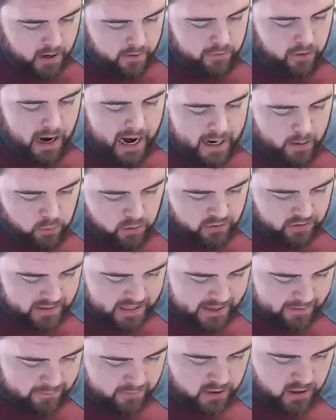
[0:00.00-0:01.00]
For I was
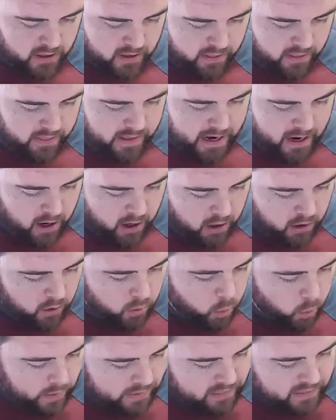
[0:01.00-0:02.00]
left there
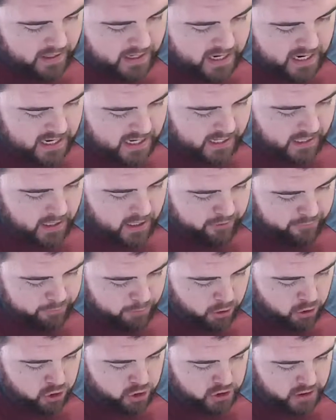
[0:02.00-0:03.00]
with the king of
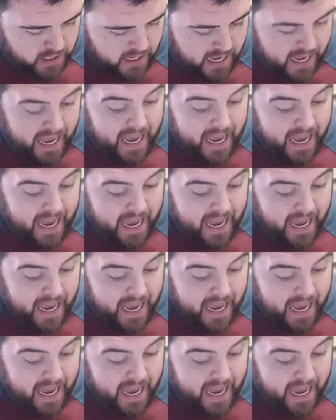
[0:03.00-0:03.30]
Persia,